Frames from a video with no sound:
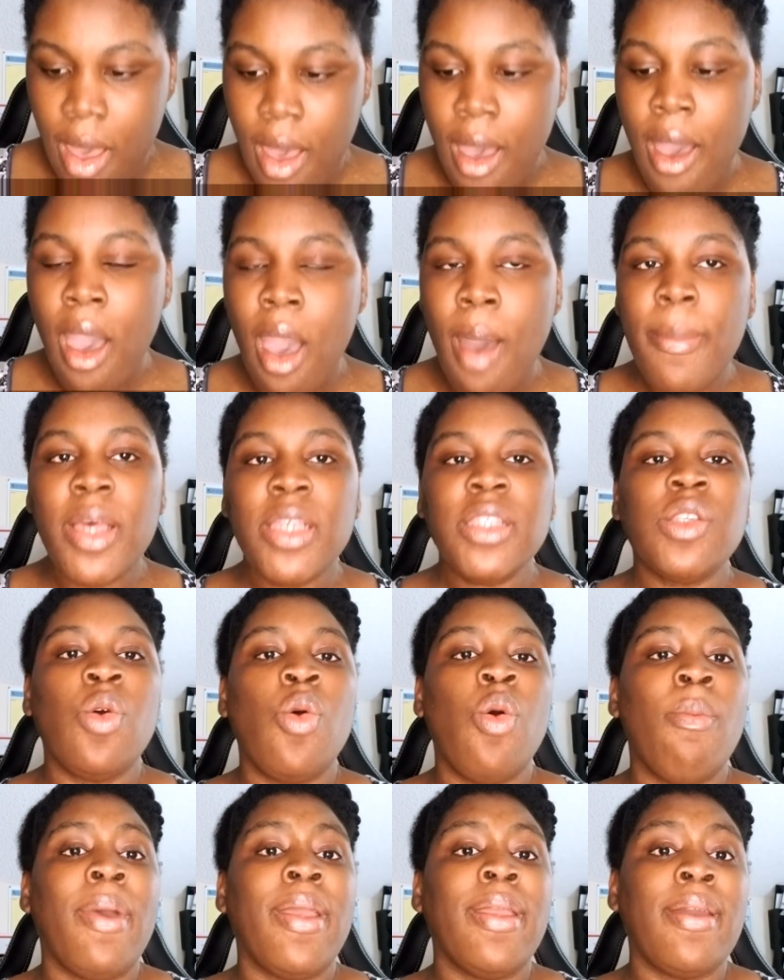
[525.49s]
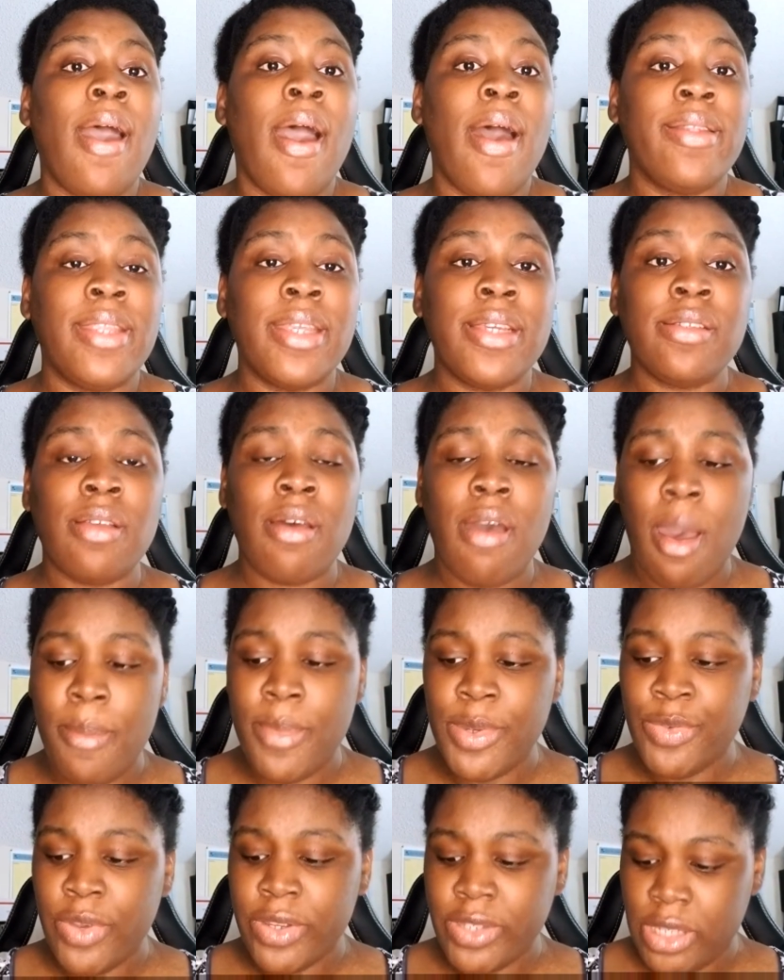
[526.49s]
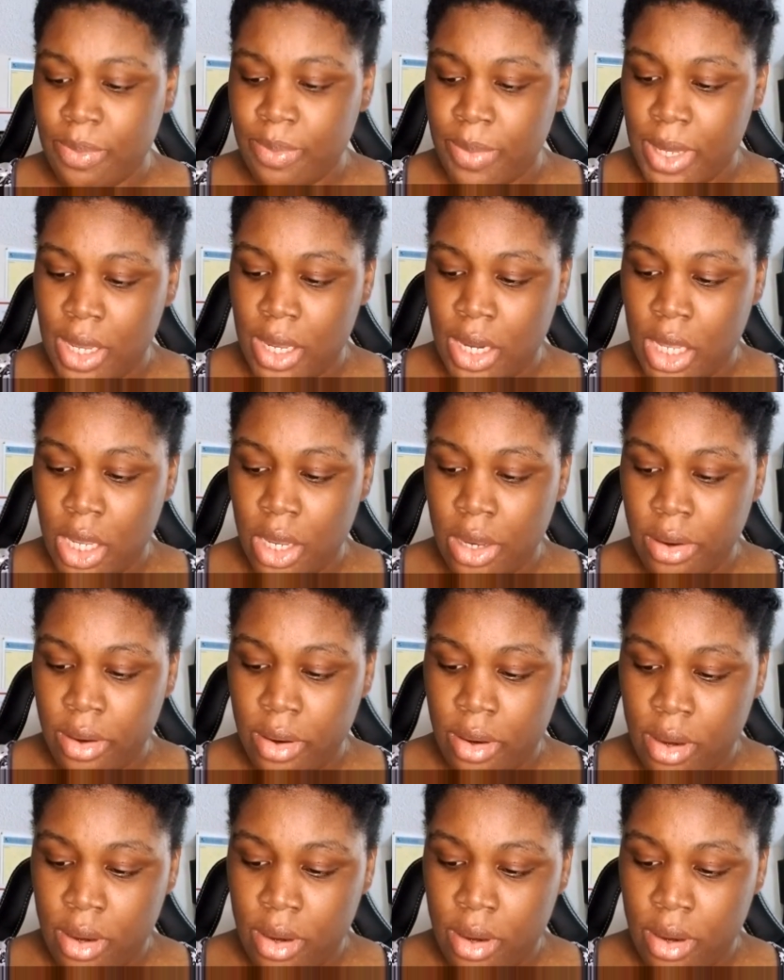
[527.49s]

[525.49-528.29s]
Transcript: Hummus. Oh my god, there's a hummus recipe in here.